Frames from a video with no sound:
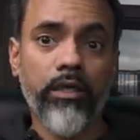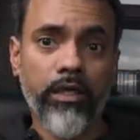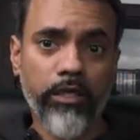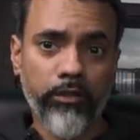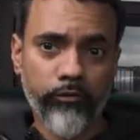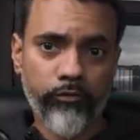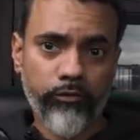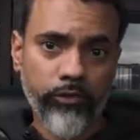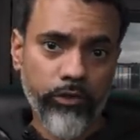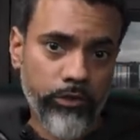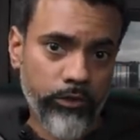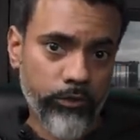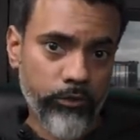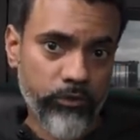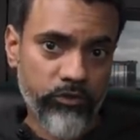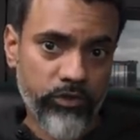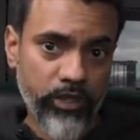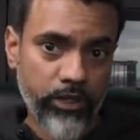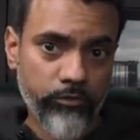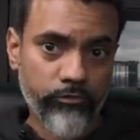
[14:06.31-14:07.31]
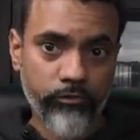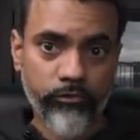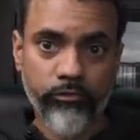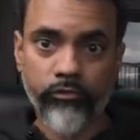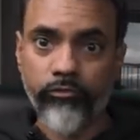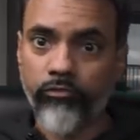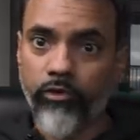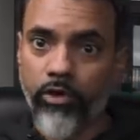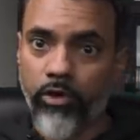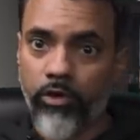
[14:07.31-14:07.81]
and you feel a little safer
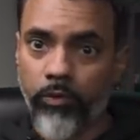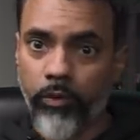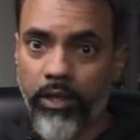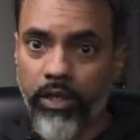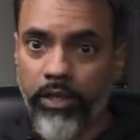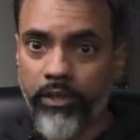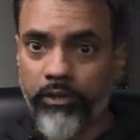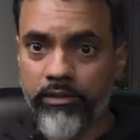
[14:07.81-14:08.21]
from far away.